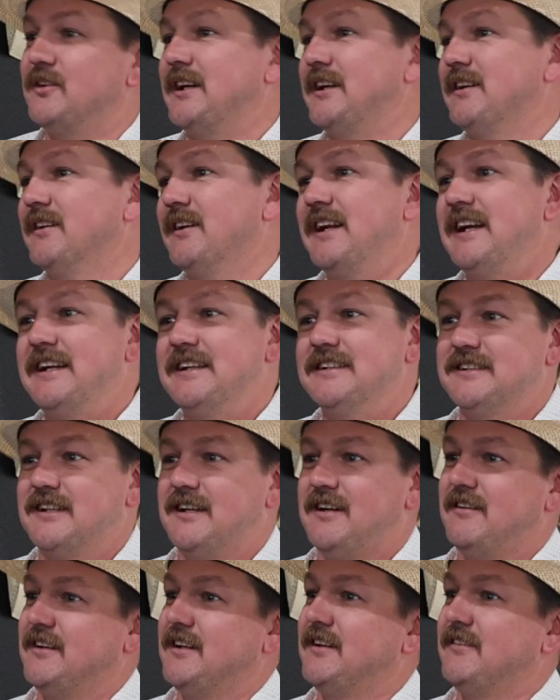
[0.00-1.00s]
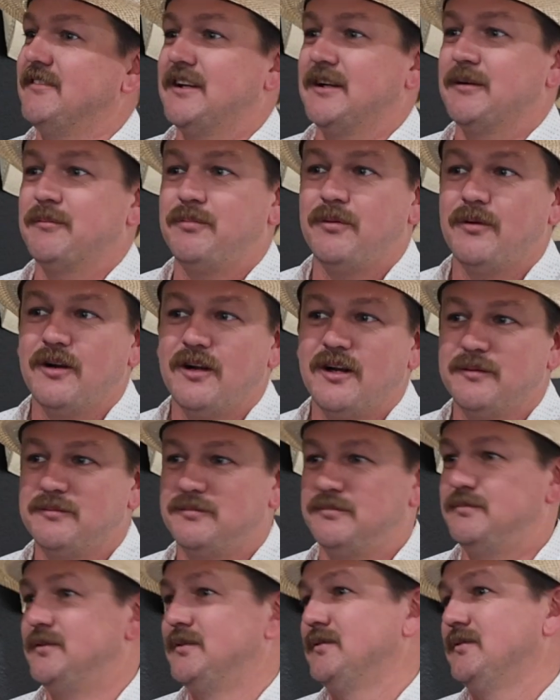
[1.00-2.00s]
leads out, get everything
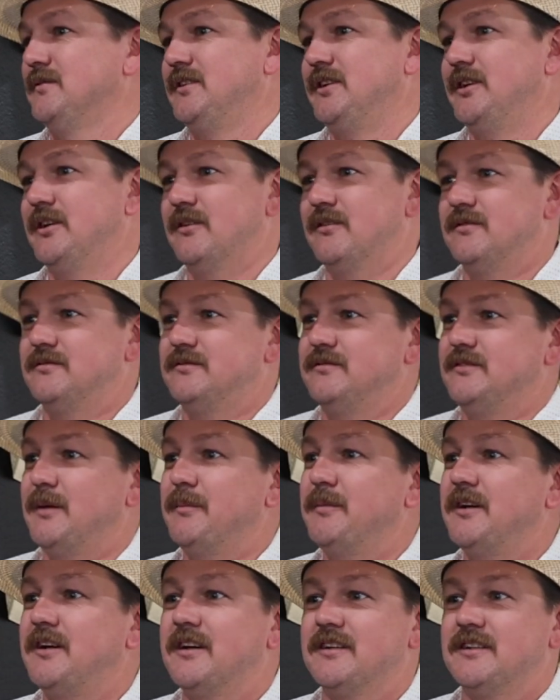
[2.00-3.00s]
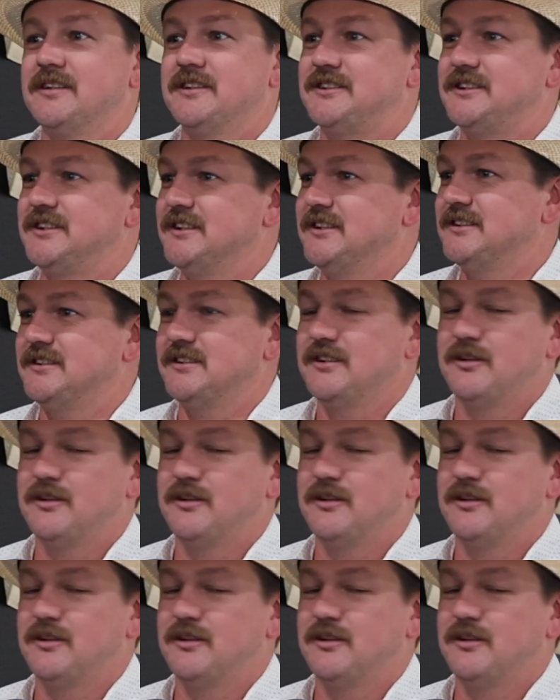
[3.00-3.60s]
prepped, and let me cut the sheets.